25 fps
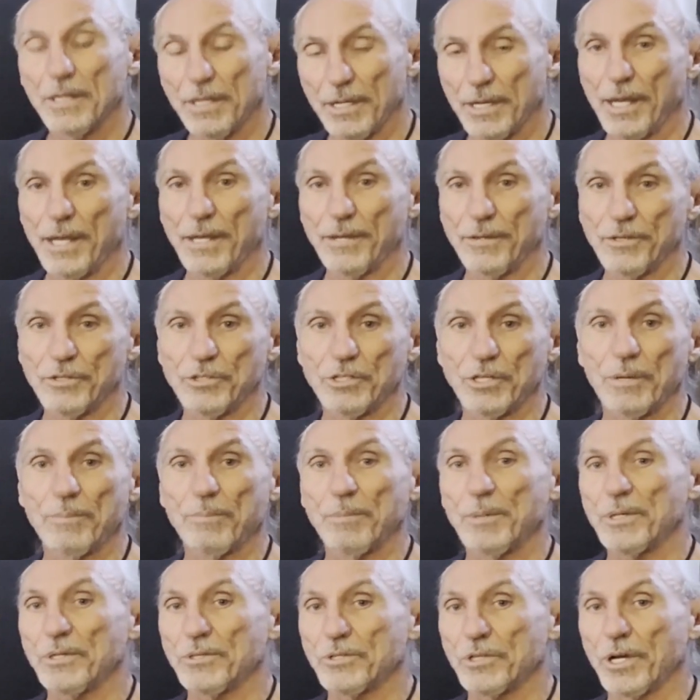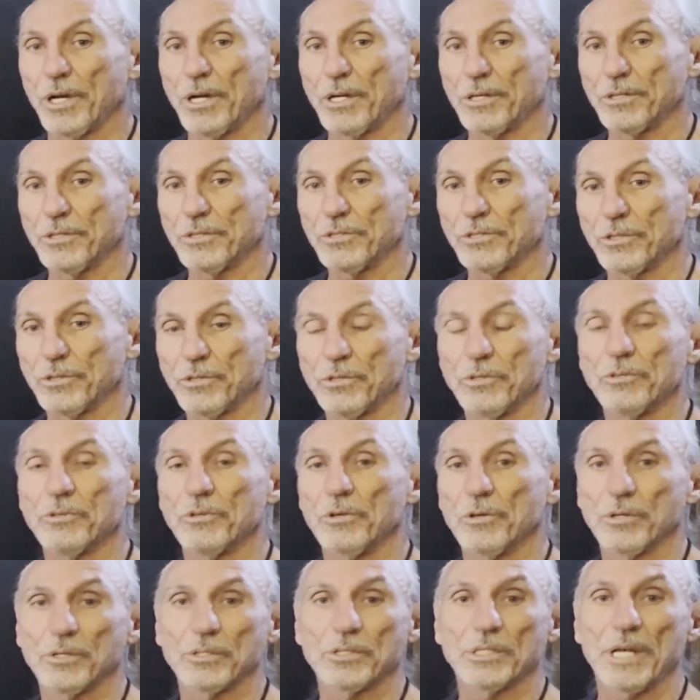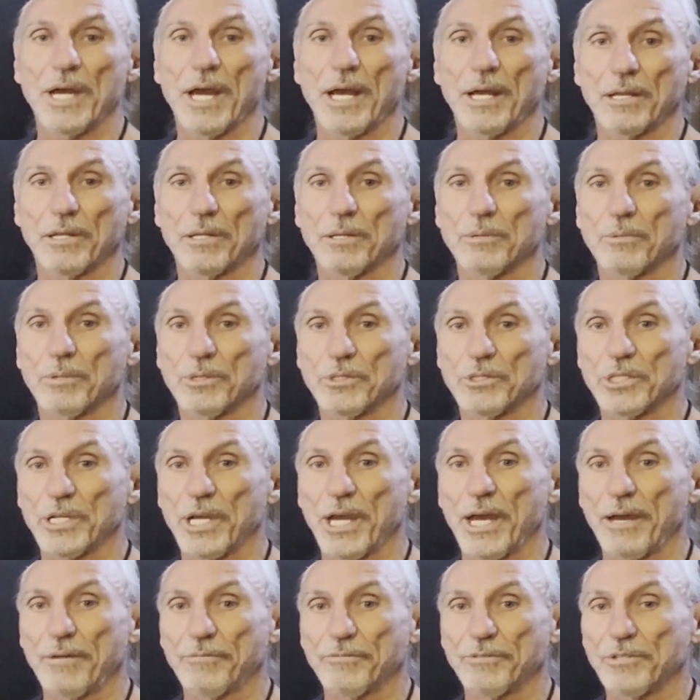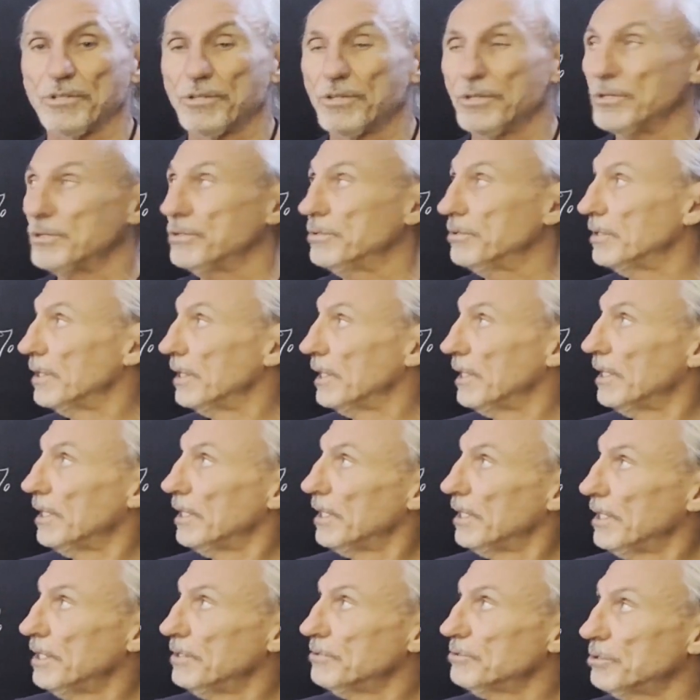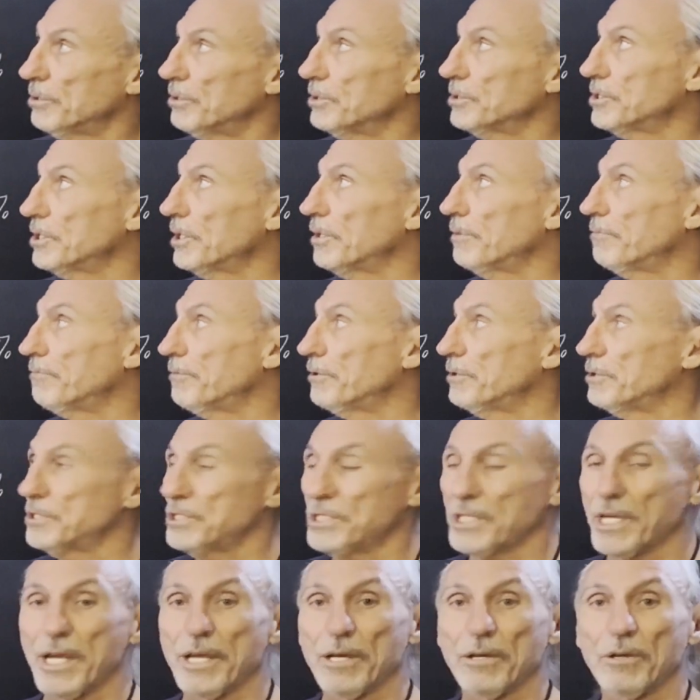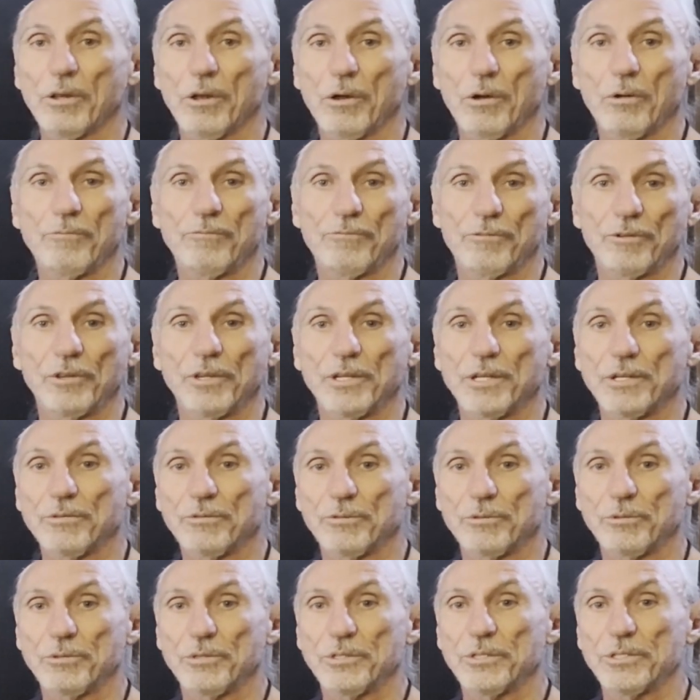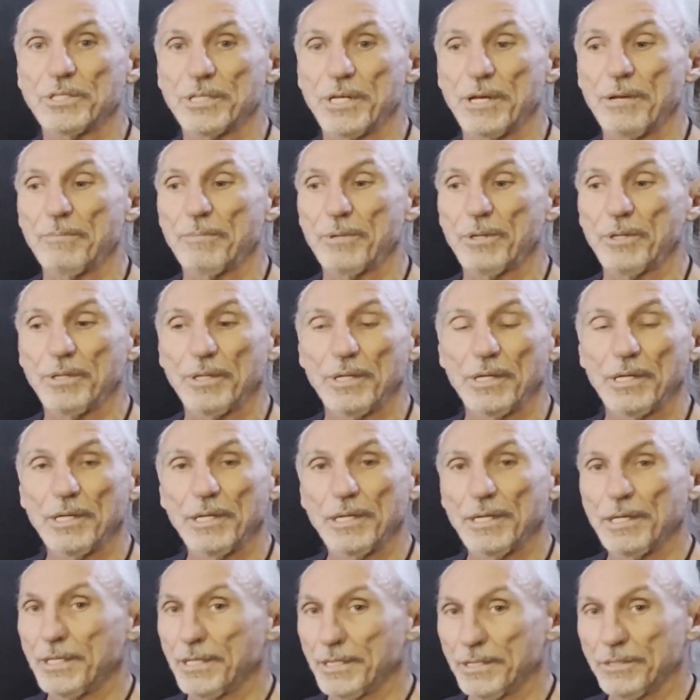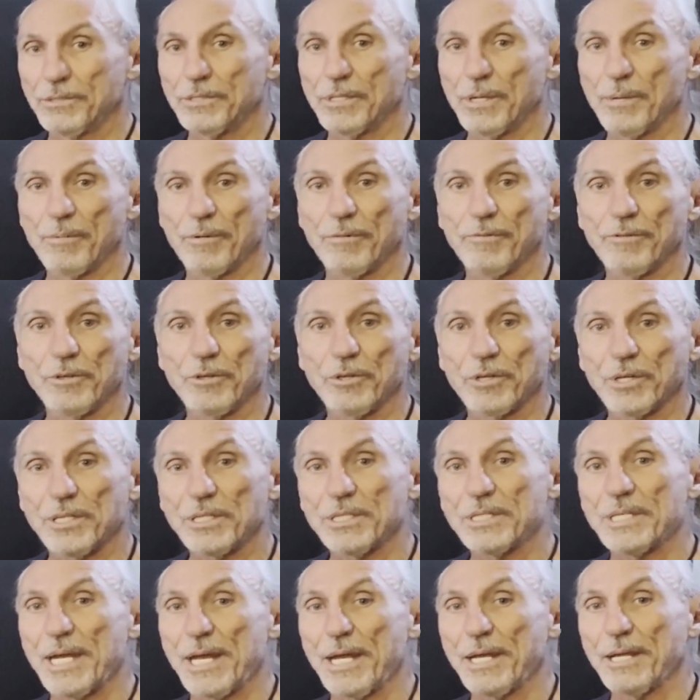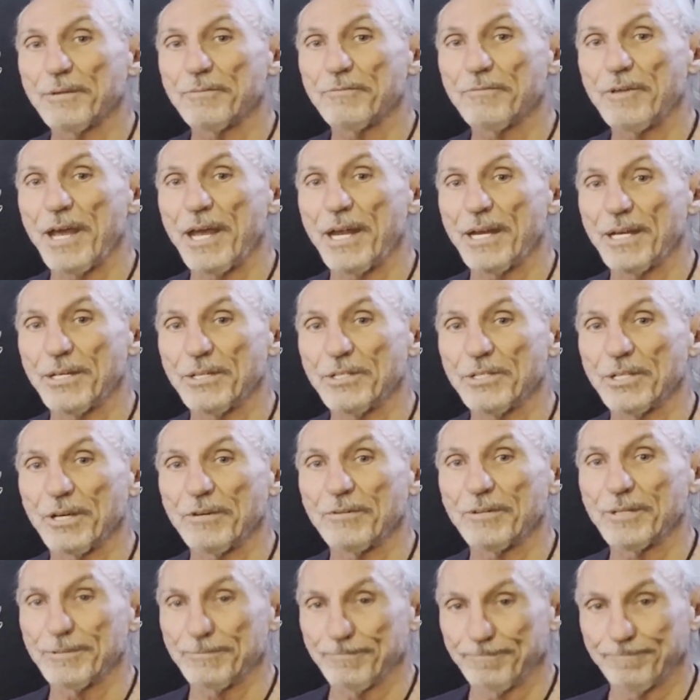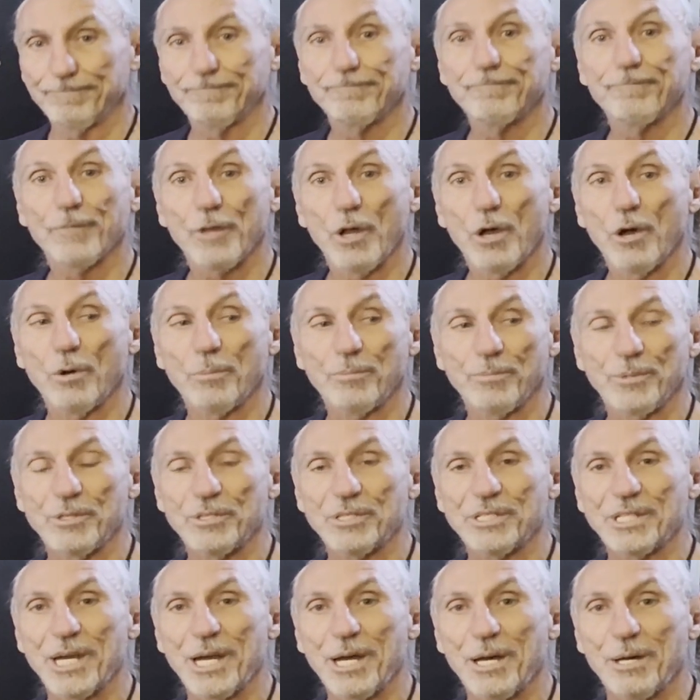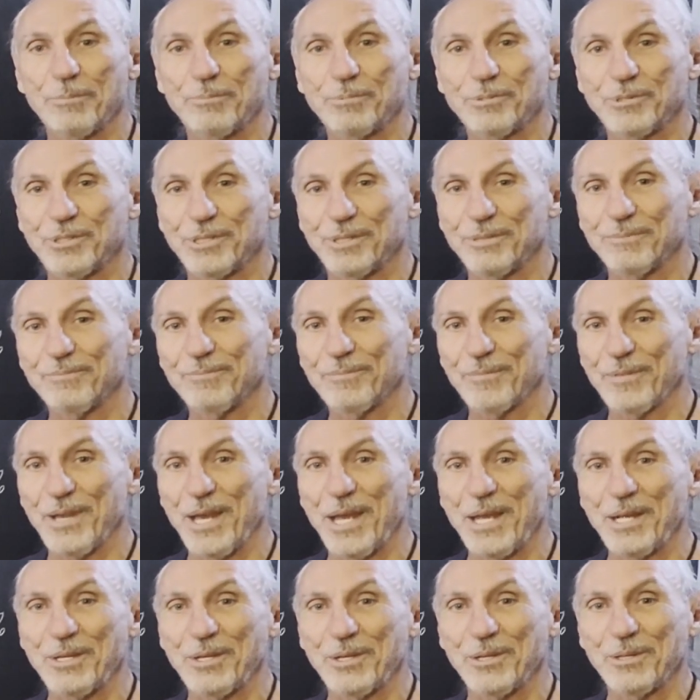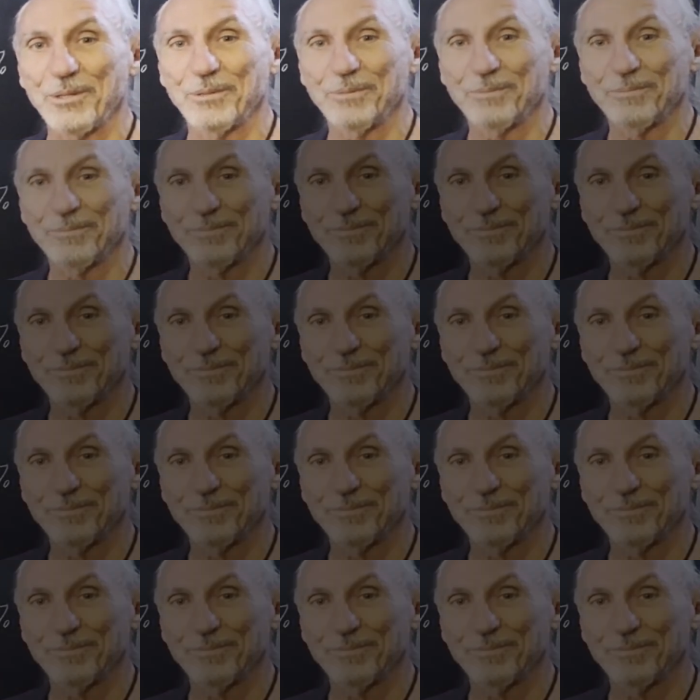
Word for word: and the shipping charges. So you know exactly what you have to do. So it's our first sale, hopefully through December. Some of you can take advantage of it. Hope this helps. Thank you.